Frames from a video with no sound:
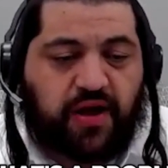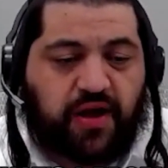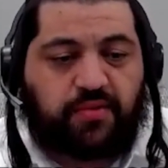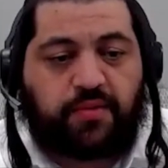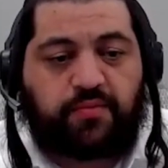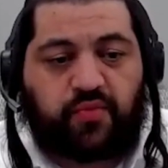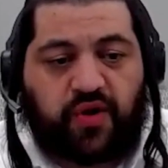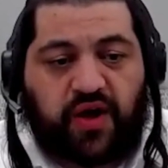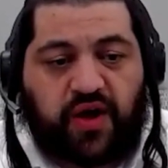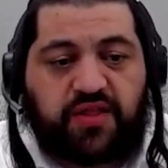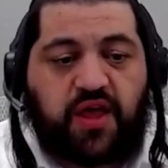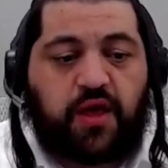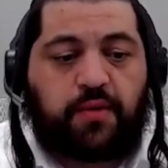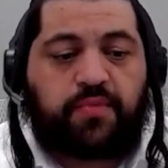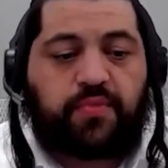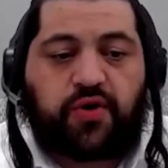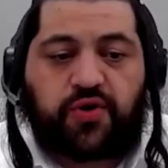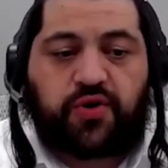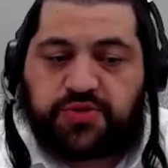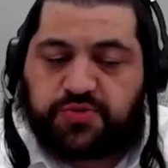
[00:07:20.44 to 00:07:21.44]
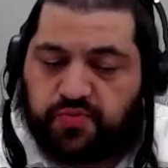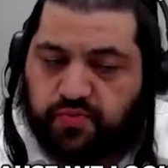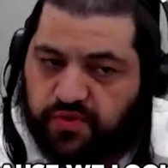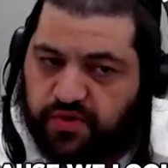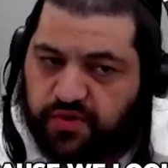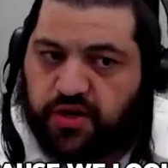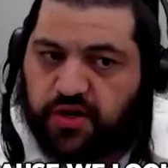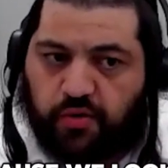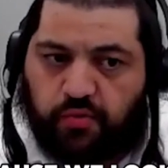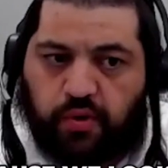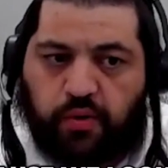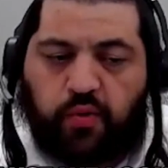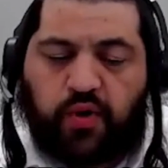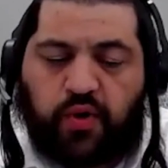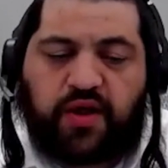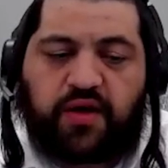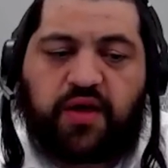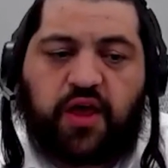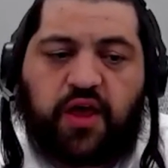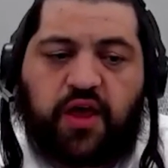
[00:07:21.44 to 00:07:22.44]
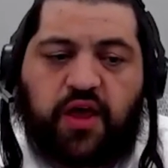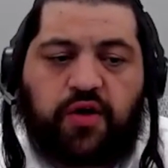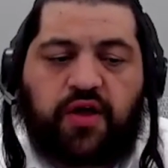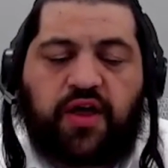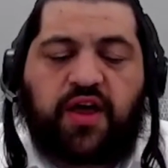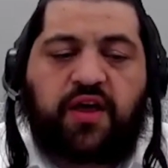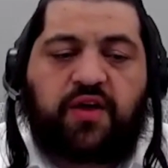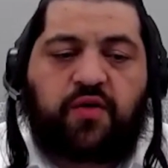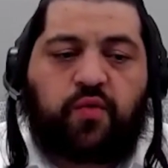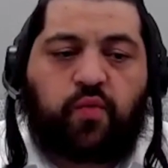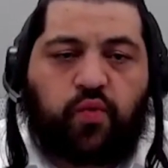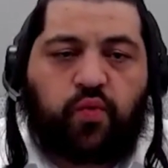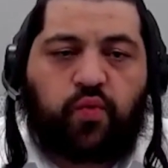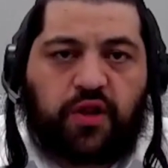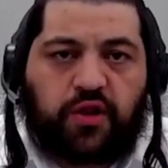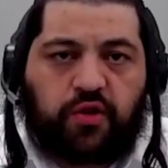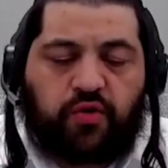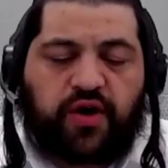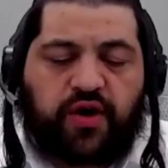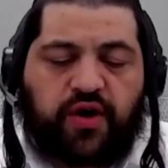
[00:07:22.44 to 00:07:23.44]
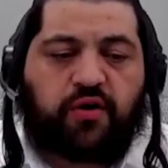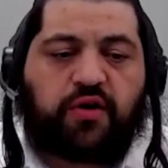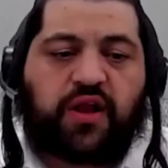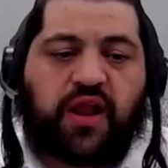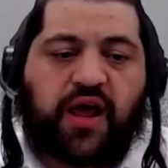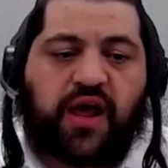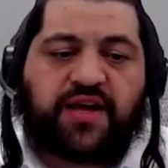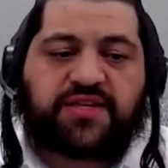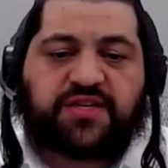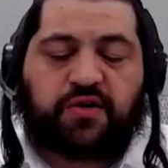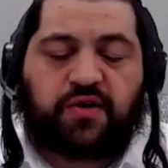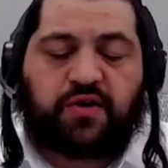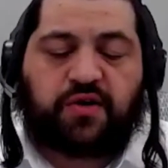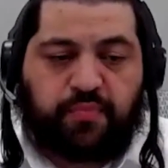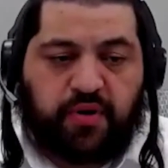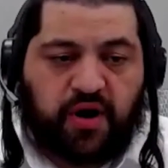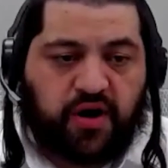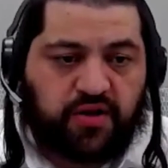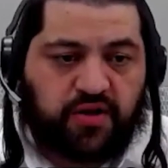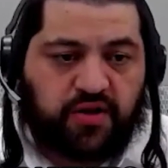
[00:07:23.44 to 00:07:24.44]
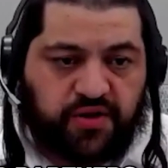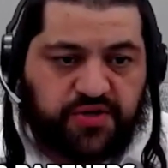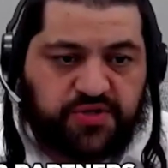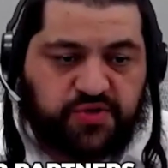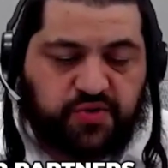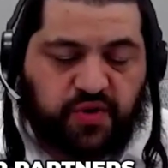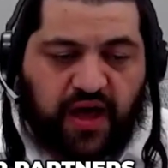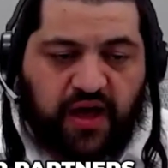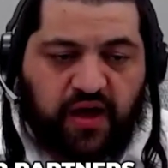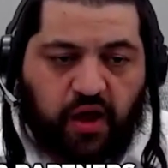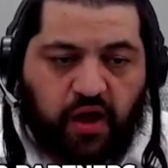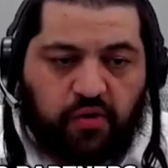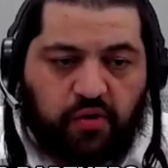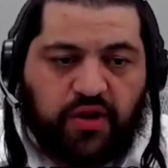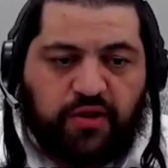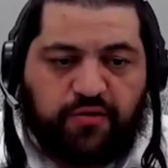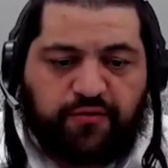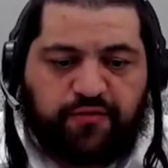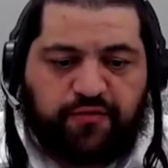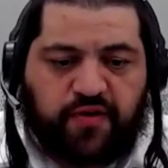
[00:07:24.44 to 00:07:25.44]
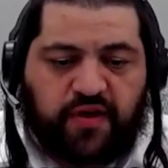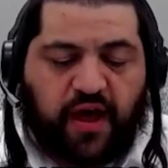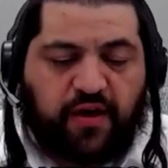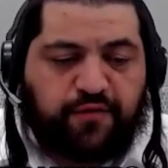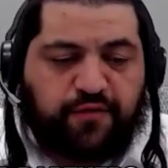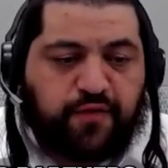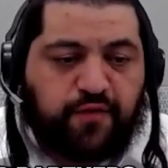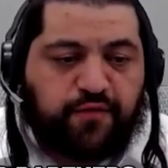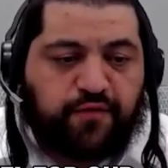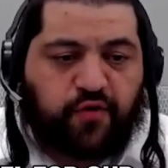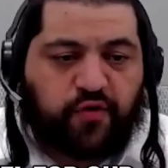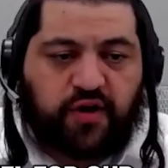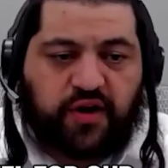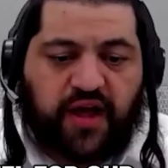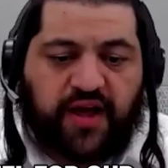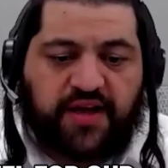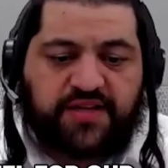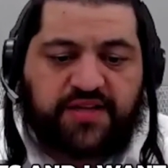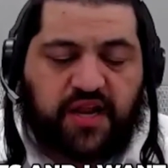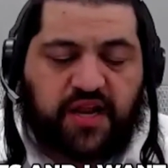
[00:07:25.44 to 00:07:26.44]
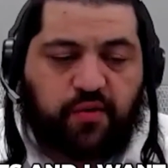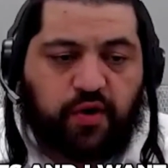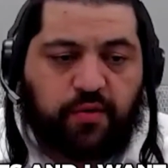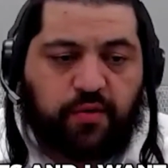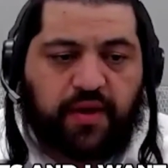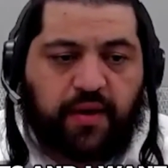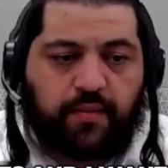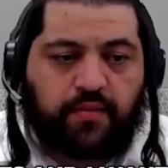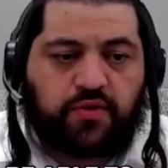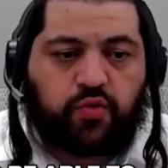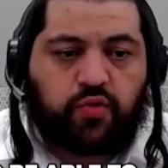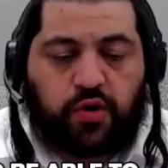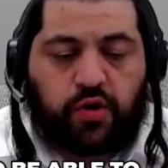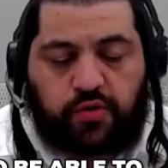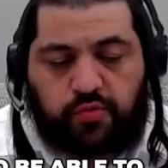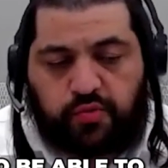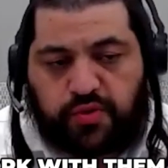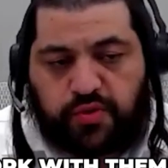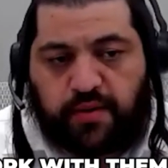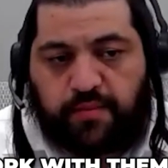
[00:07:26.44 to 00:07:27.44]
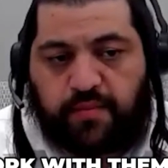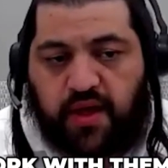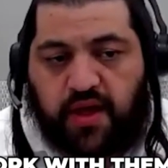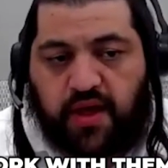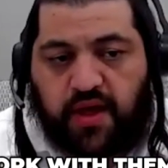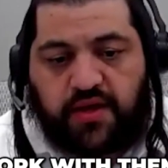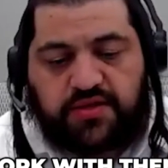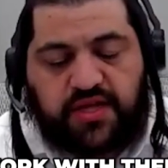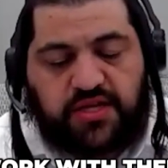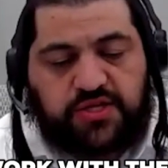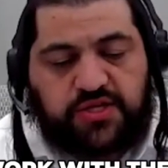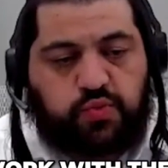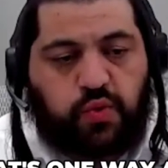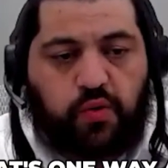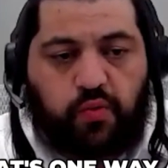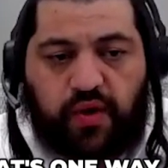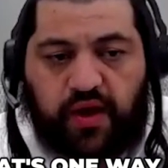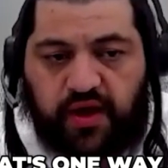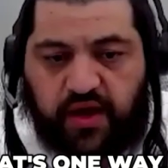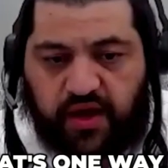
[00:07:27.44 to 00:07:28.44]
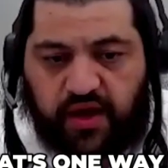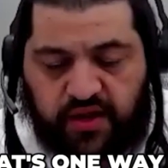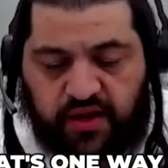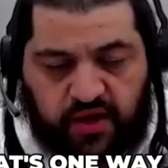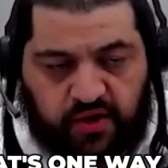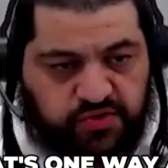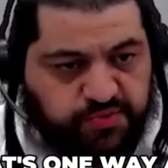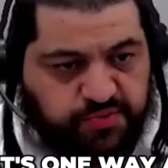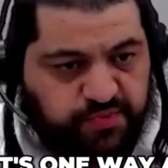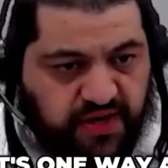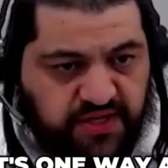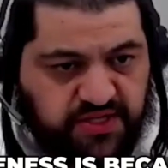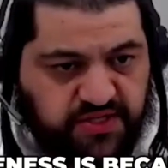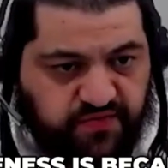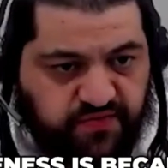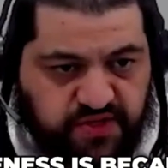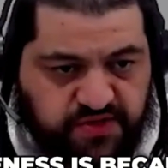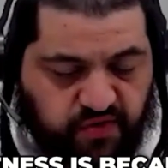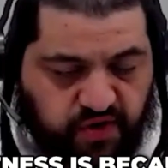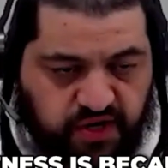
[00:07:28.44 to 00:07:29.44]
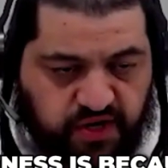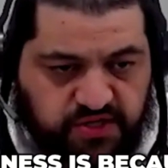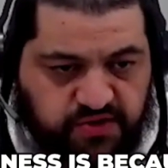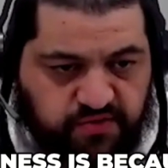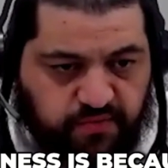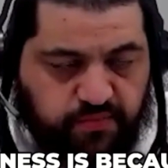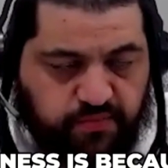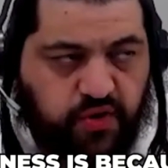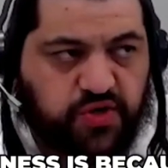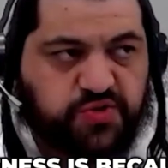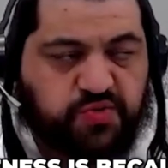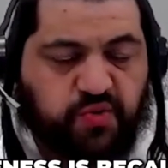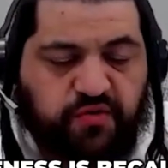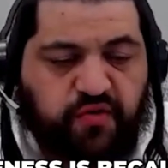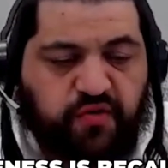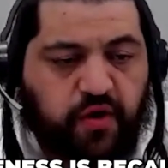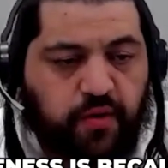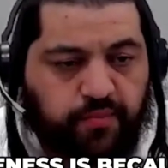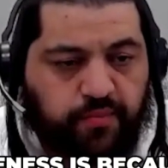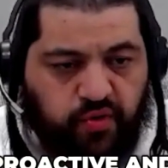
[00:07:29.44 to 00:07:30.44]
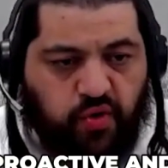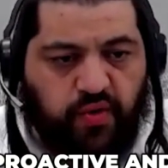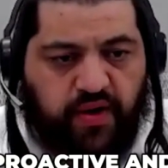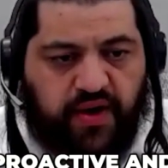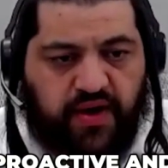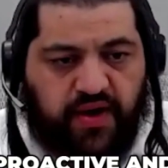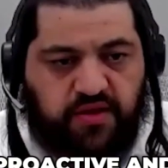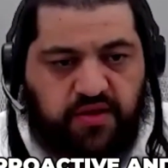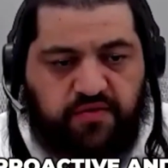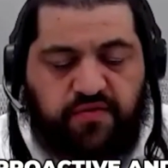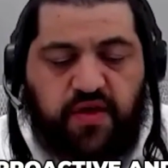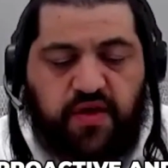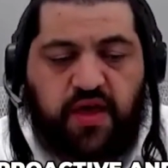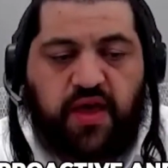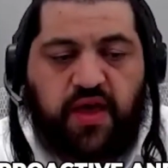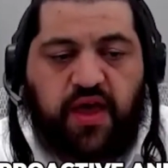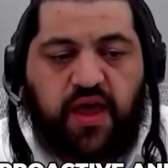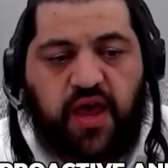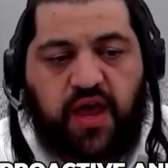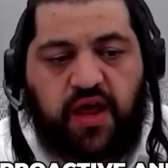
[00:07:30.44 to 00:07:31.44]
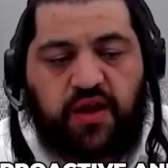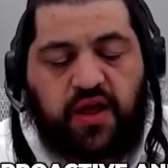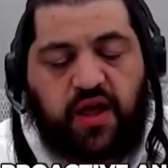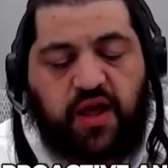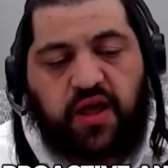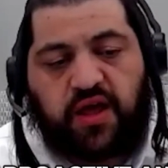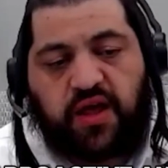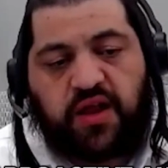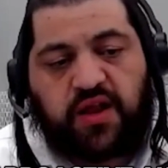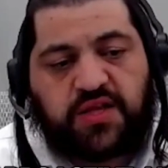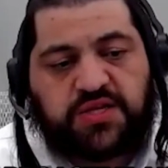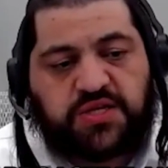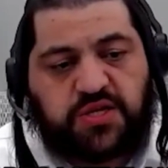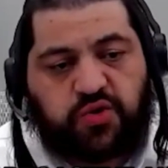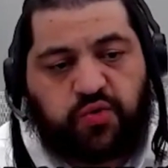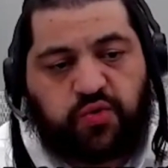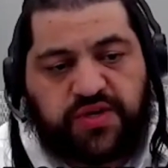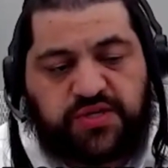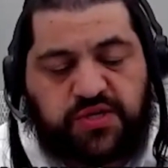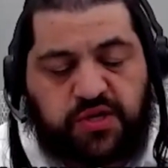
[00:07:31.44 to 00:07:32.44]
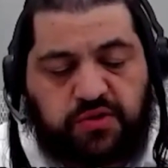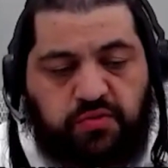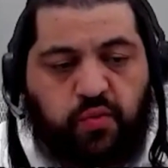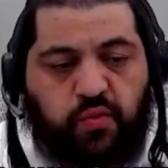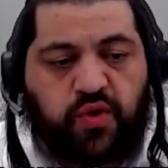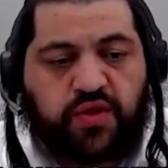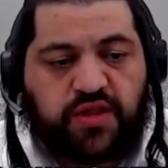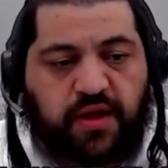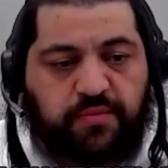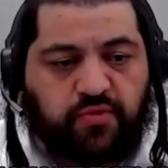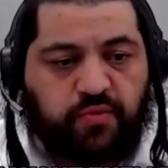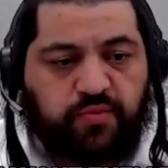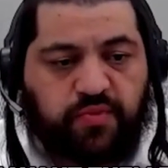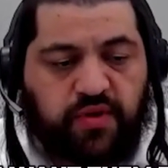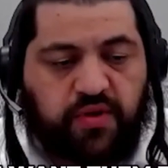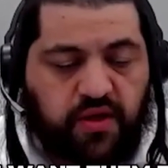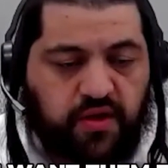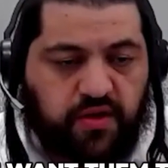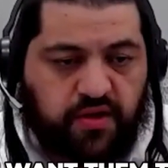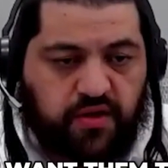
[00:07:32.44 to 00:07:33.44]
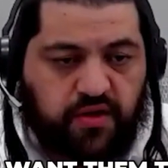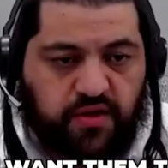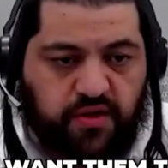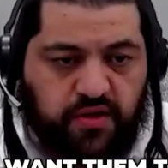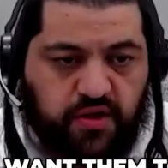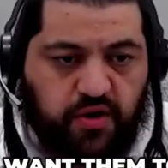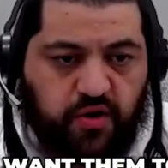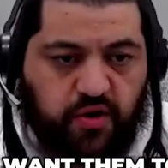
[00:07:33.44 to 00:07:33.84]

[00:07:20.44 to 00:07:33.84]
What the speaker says: problem, right? Because we look at our clients, our partners. I feel for our clients, and I want to be able to work with them. That's one way. And responsiveness is because we're very proactive, and it's a two-way street. We want them to be